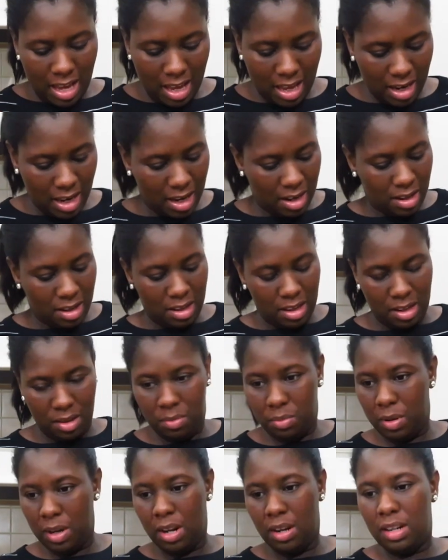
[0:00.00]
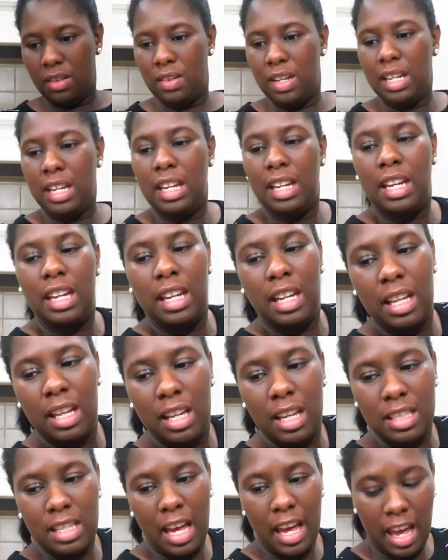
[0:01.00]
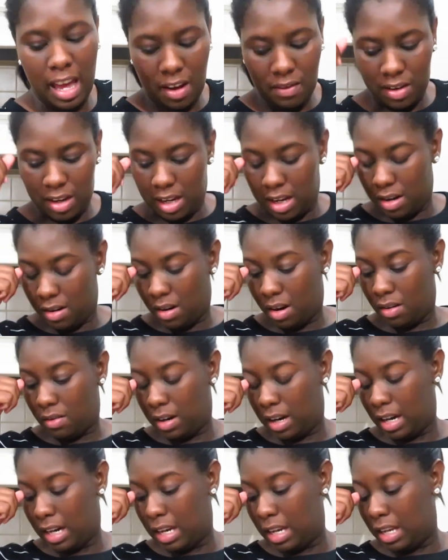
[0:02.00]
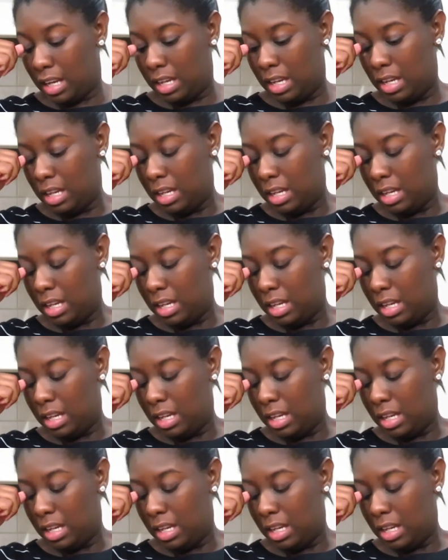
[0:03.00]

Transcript: and i don't and we don't even need any because i have it here already